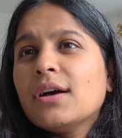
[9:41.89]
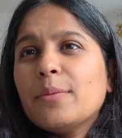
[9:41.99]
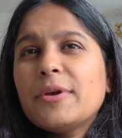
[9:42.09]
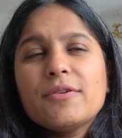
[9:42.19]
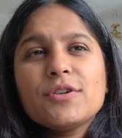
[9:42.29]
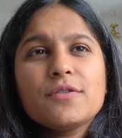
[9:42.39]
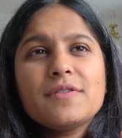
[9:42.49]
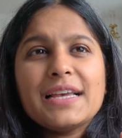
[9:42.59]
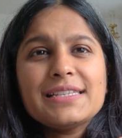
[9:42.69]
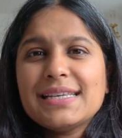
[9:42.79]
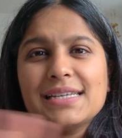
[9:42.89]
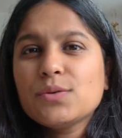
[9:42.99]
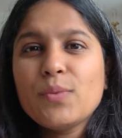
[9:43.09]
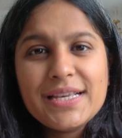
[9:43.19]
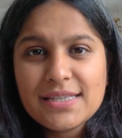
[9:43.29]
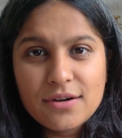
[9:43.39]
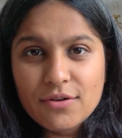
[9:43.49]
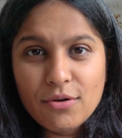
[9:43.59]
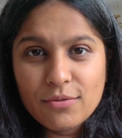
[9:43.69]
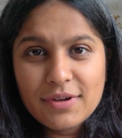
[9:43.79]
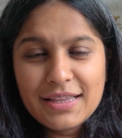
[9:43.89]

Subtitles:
a period of like 6 weeks in a row.